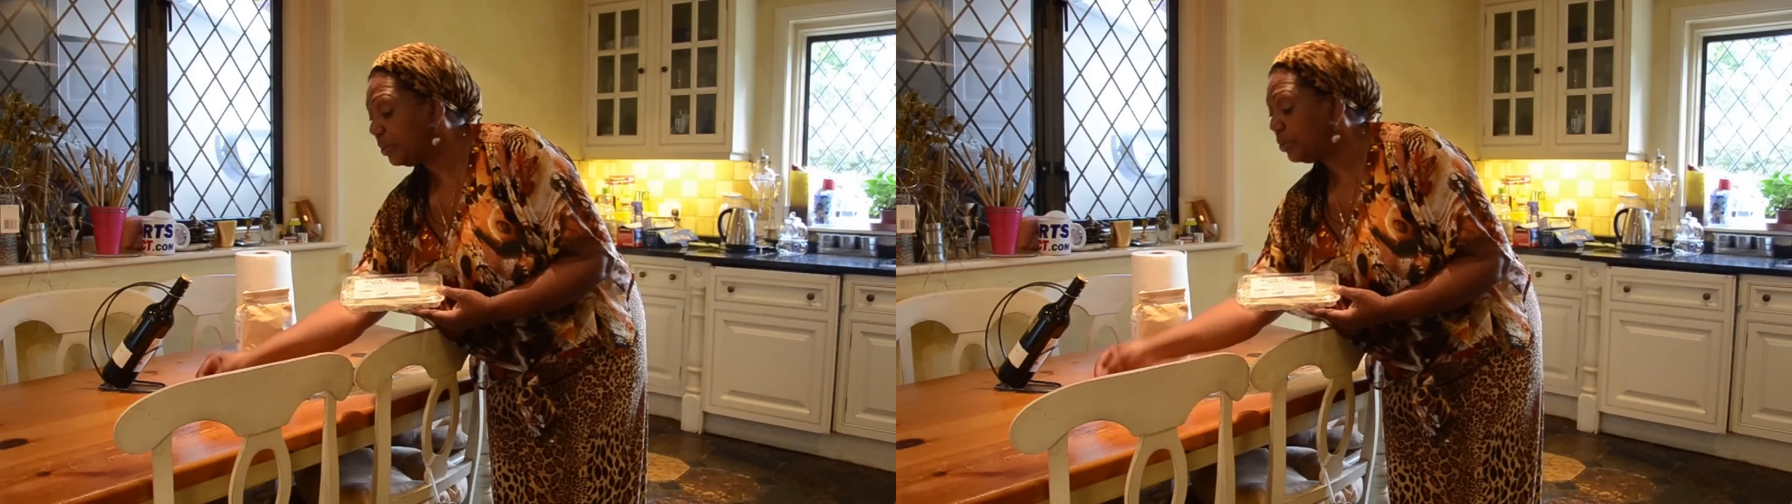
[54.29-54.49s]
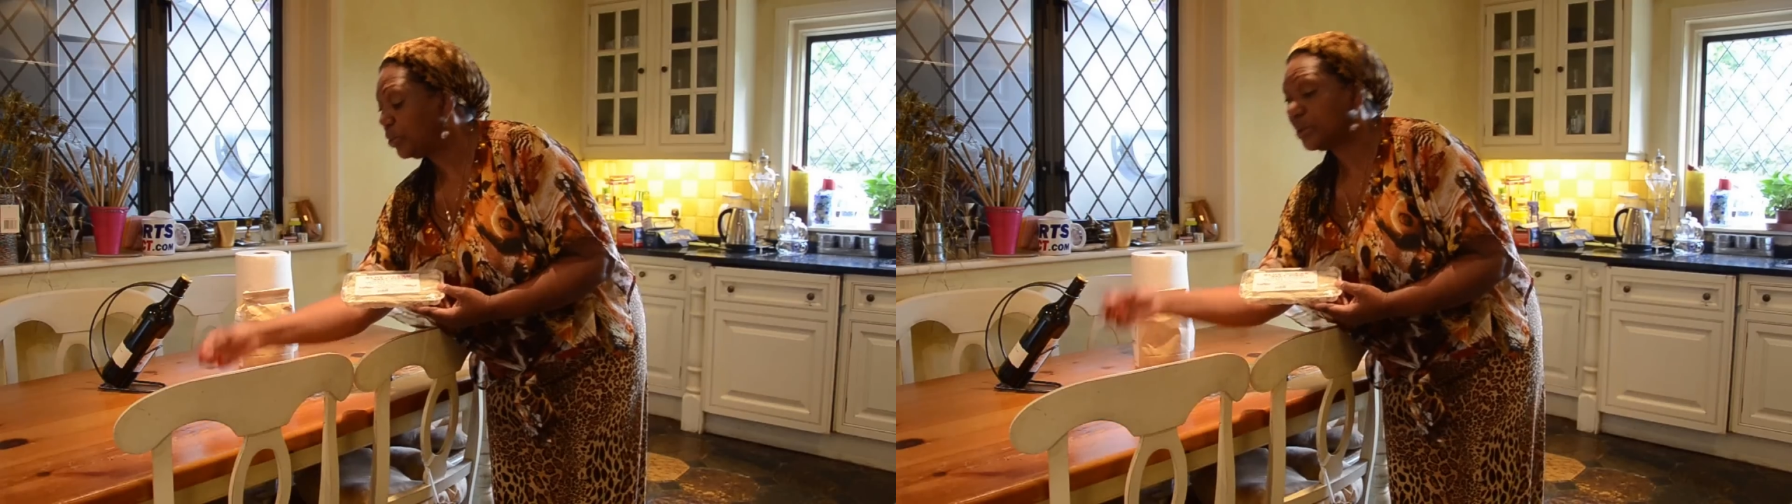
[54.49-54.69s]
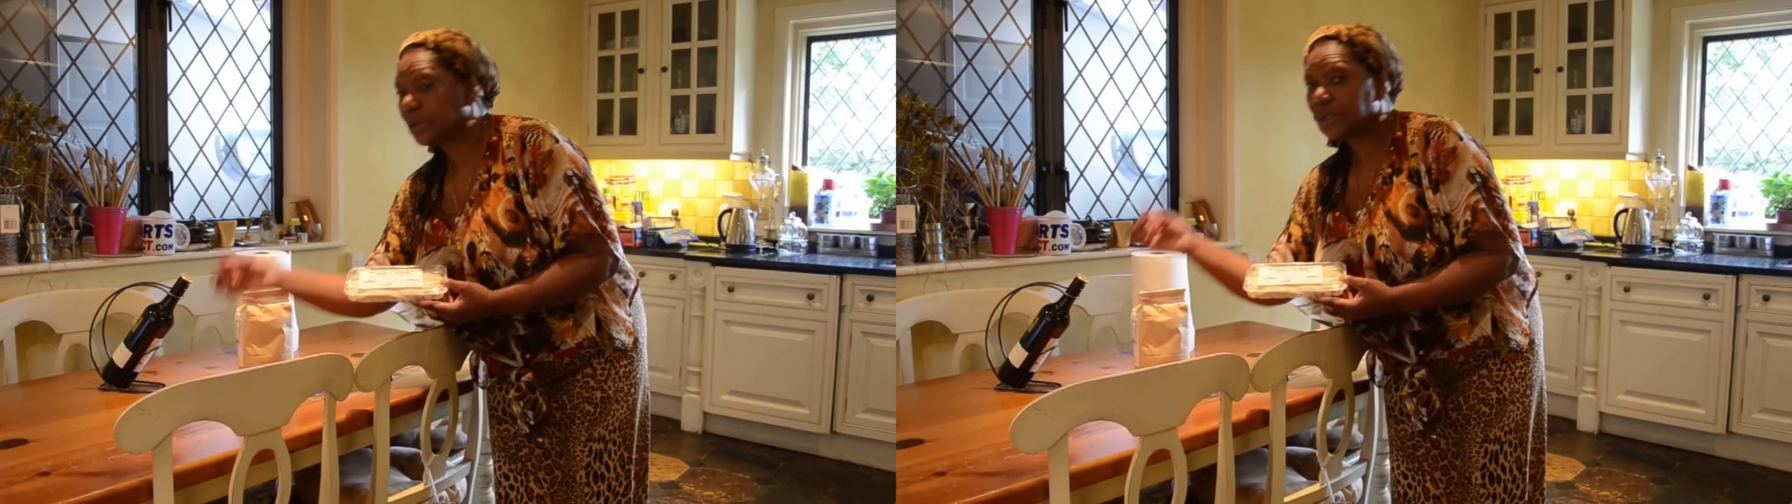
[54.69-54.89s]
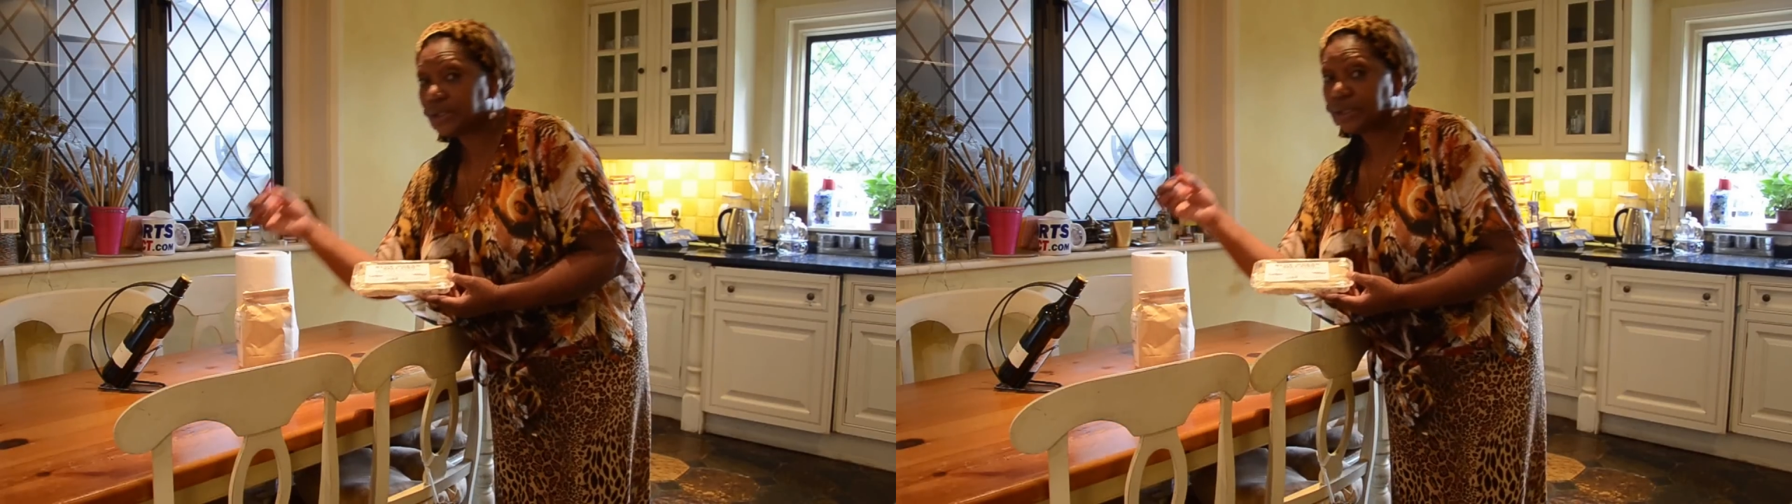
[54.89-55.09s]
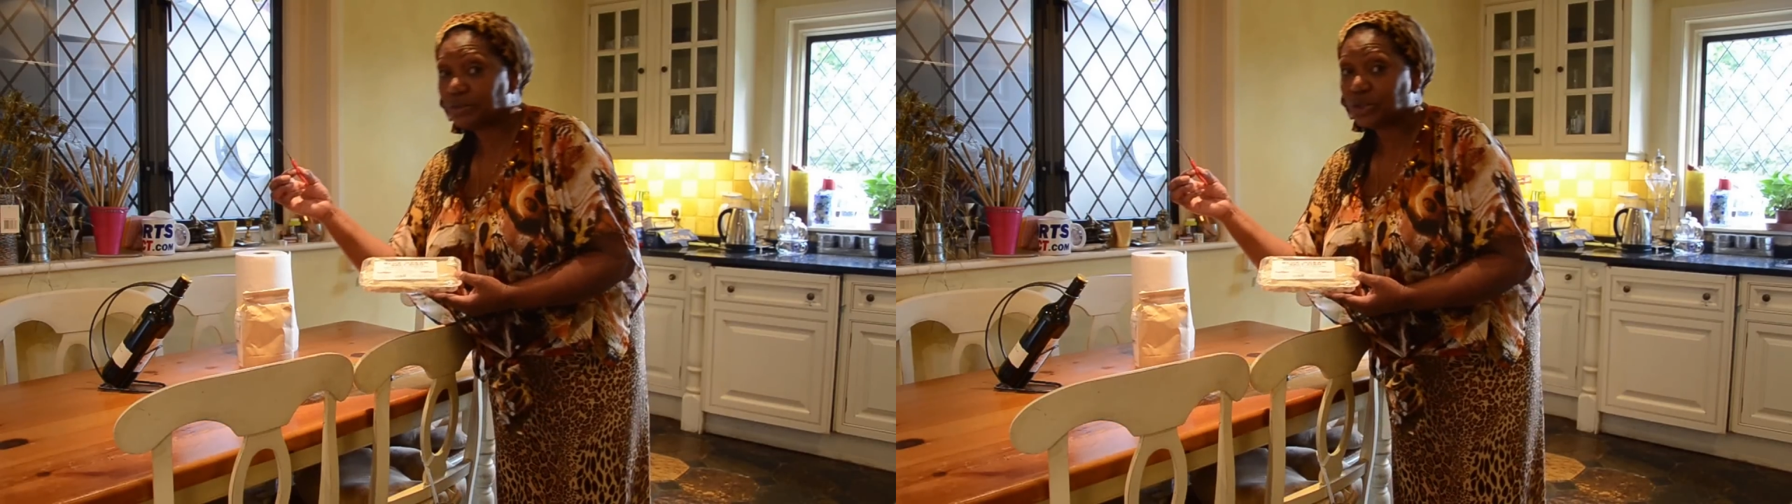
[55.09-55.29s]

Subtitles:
put some